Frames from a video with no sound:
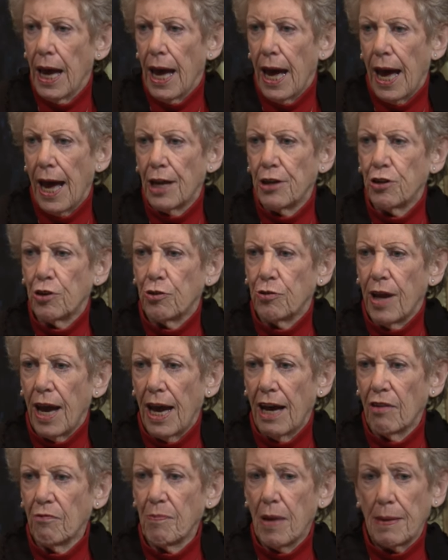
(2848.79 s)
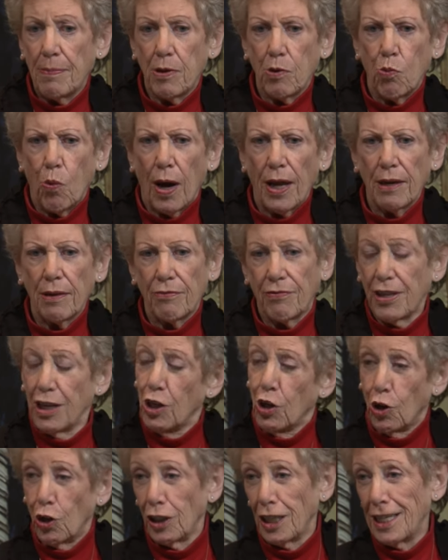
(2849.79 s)
and you'd have maybe one of
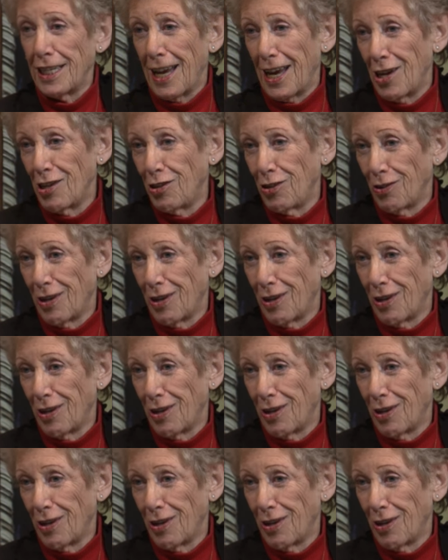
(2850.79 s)
the early days,